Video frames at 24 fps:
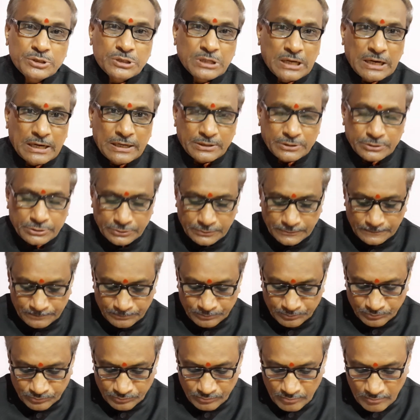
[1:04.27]
English.
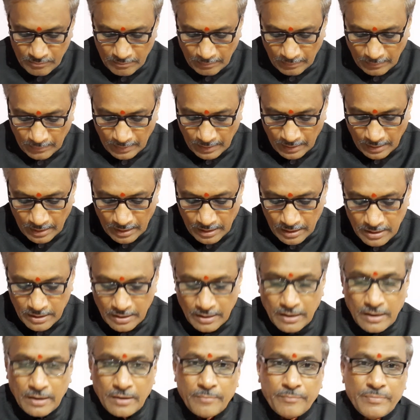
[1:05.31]

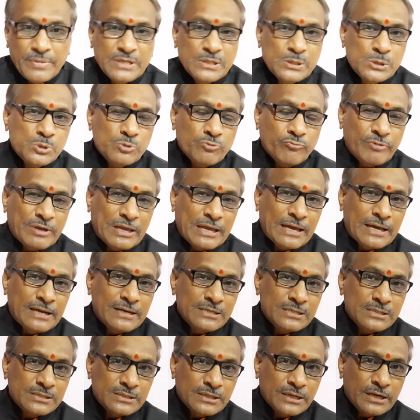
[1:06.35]
Means we are
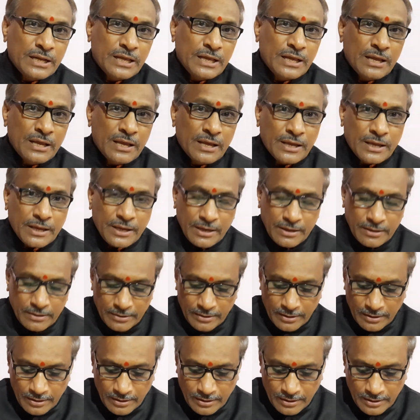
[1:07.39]
studying
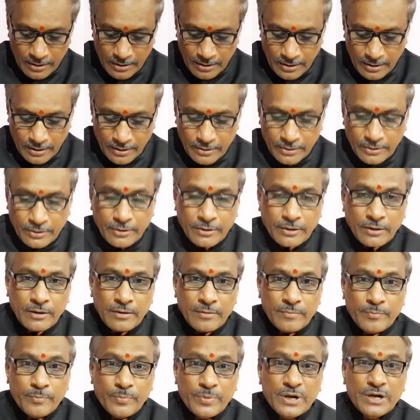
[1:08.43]
here the
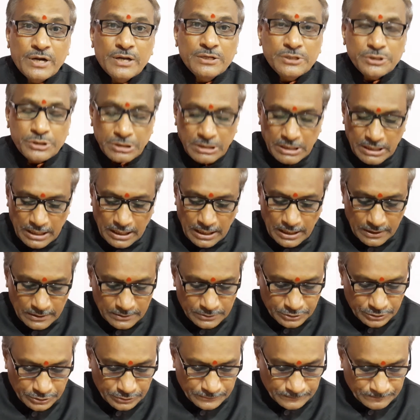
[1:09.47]
British
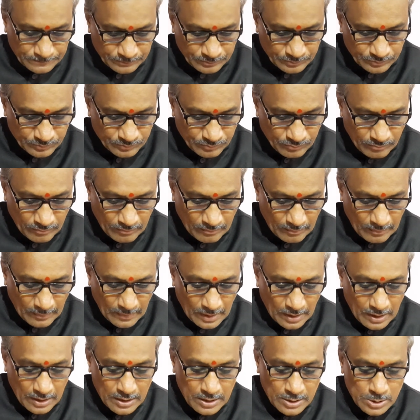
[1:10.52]
English.
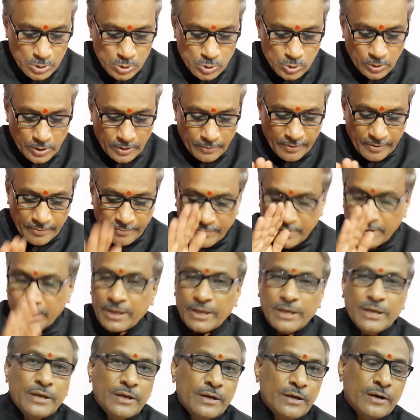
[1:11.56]
So remember
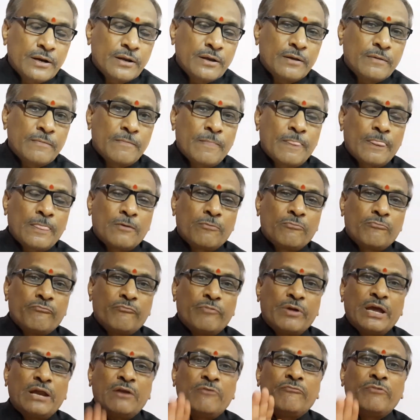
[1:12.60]
here,
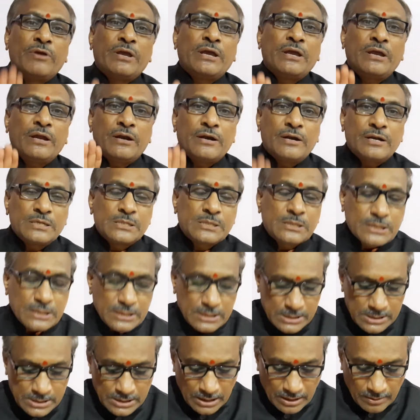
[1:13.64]
when we
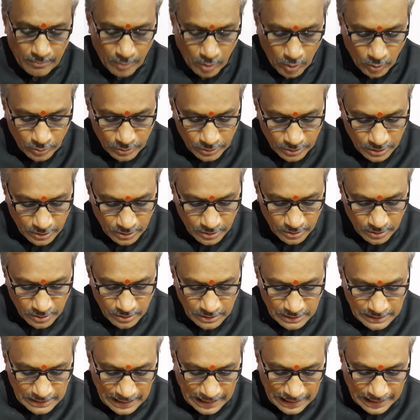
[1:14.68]
discuss about the
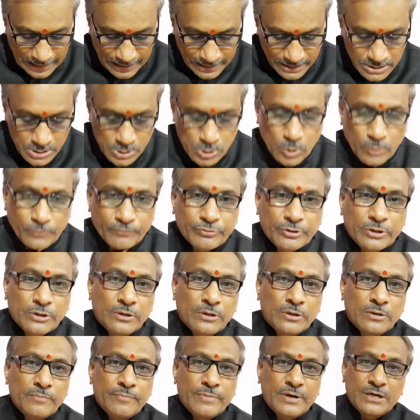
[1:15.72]
dialects of the
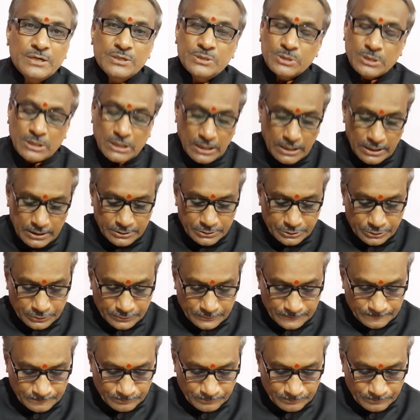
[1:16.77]
British English,